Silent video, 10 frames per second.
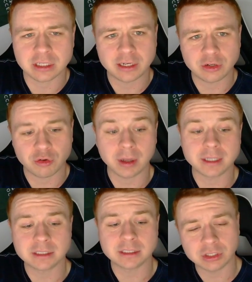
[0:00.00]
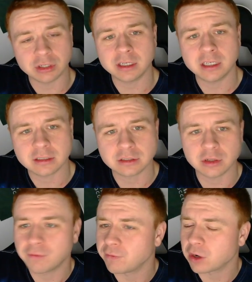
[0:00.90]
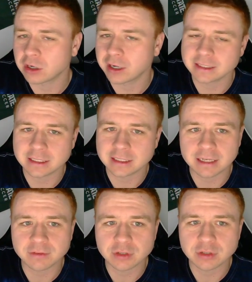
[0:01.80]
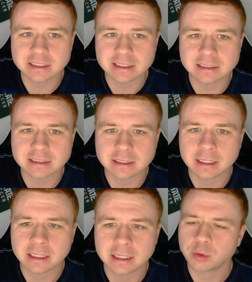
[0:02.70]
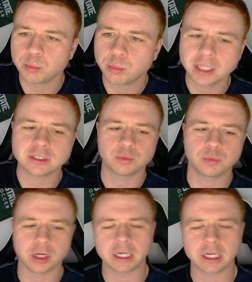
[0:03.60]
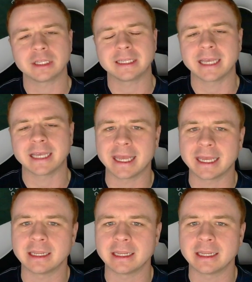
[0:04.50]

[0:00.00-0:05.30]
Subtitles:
and crazy journey so far as it is every season, but we are nearing the end.